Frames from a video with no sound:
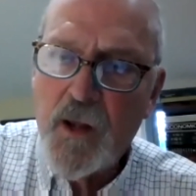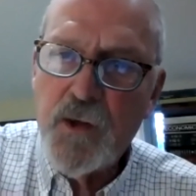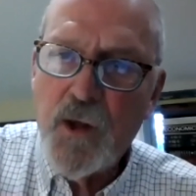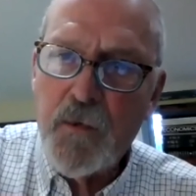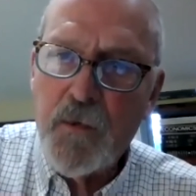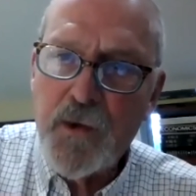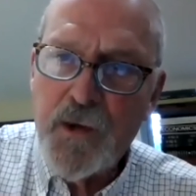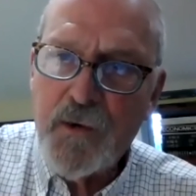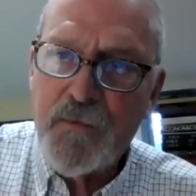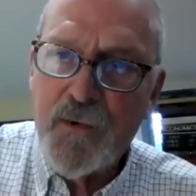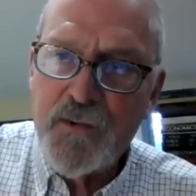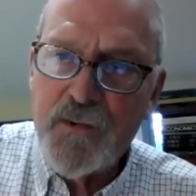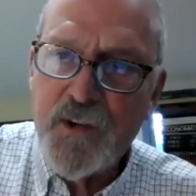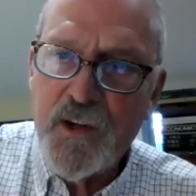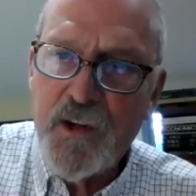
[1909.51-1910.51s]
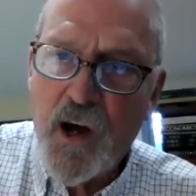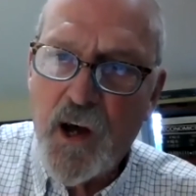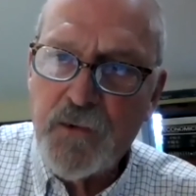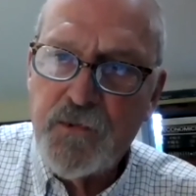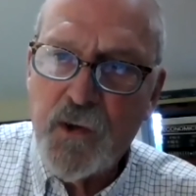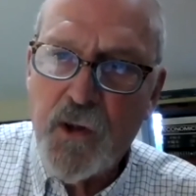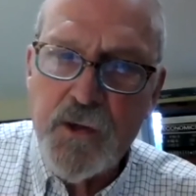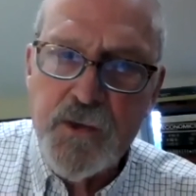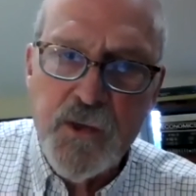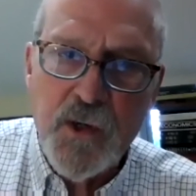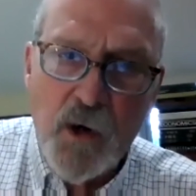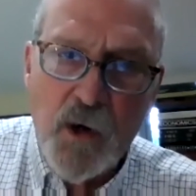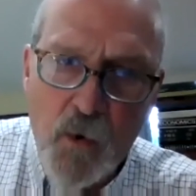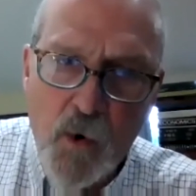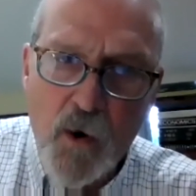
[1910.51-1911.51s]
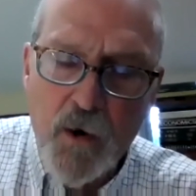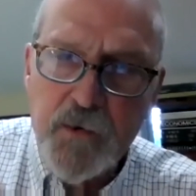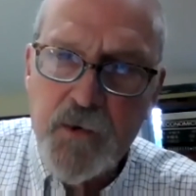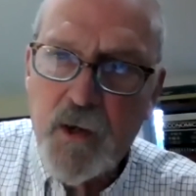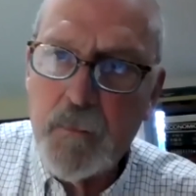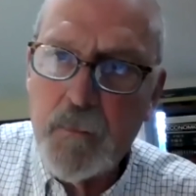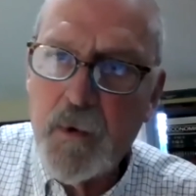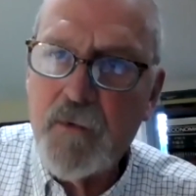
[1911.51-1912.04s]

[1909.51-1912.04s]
know the difference in isolation and quarantine.